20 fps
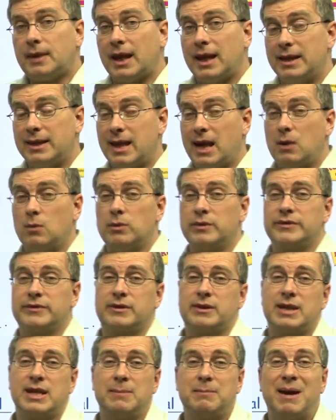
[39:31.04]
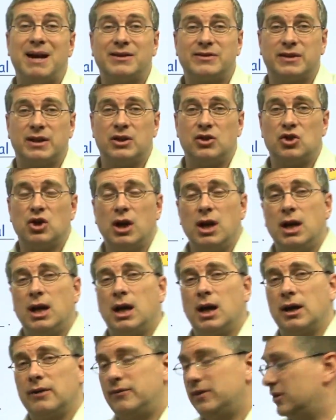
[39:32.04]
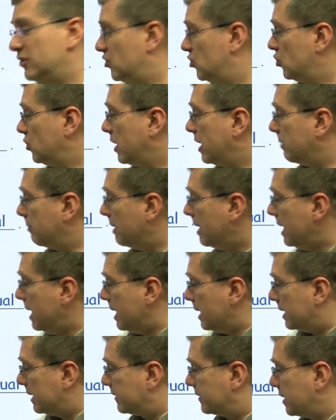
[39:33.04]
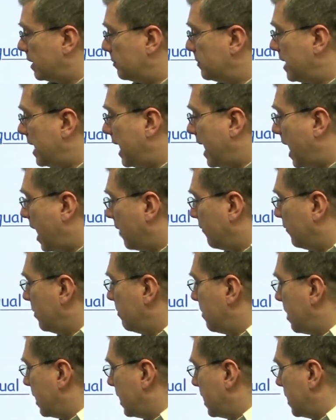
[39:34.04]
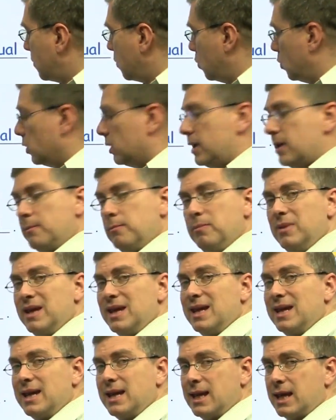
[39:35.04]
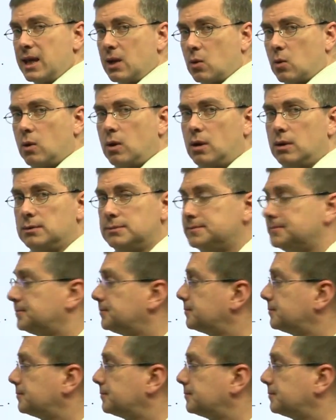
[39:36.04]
And that was the message of his dream, that someday everybody would be equal.